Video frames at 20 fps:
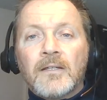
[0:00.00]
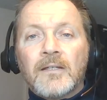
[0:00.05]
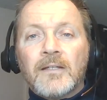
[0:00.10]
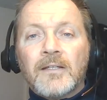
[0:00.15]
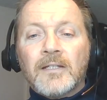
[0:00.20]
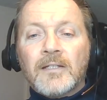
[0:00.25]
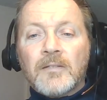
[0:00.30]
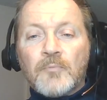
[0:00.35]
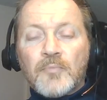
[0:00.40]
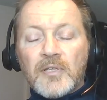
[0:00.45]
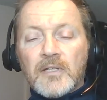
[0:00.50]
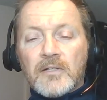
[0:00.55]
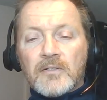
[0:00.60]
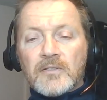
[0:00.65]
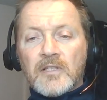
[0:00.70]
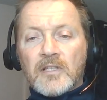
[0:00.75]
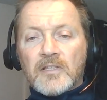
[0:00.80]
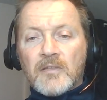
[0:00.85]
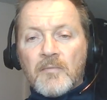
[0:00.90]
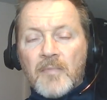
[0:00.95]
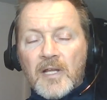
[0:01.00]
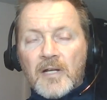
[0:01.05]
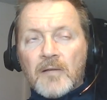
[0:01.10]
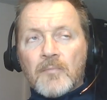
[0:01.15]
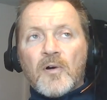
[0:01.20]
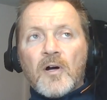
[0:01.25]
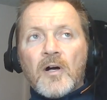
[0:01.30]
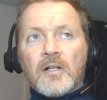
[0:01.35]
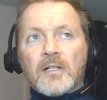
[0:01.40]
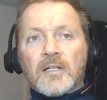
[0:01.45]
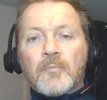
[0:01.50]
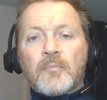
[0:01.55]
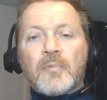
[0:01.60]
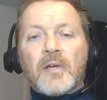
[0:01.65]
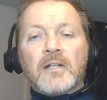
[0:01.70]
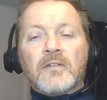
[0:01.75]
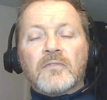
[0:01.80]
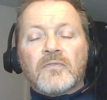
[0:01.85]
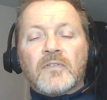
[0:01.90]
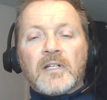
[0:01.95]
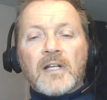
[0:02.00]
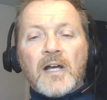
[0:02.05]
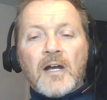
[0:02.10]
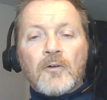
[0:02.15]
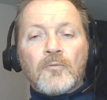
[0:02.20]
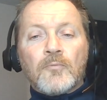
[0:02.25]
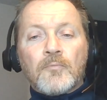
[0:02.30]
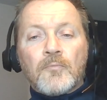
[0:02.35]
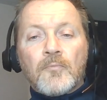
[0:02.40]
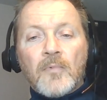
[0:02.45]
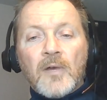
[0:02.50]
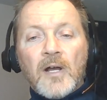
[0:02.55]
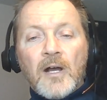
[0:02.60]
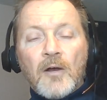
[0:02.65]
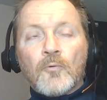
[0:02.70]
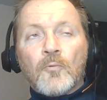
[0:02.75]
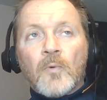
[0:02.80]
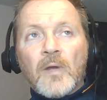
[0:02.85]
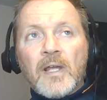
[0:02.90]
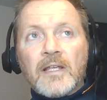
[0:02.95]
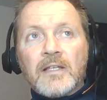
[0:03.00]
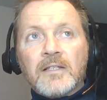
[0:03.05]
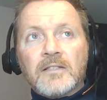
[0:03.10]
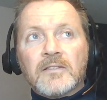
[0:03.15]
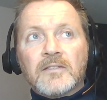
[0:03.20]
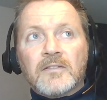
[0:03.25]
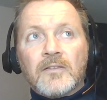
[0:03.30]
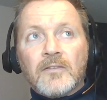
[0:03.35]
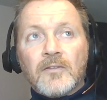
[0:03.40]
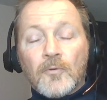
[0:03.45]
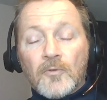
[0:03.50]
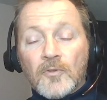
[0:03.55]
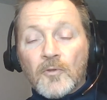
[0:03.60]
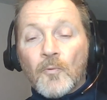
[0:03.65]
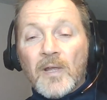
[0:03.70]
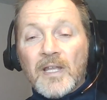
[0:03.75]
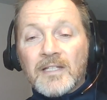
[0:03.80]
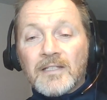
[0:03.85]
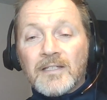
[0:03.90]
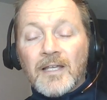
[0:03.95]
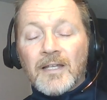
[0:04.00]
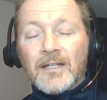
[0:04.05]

it appears that the metabolic benefit out, outweighs the, the weight gain.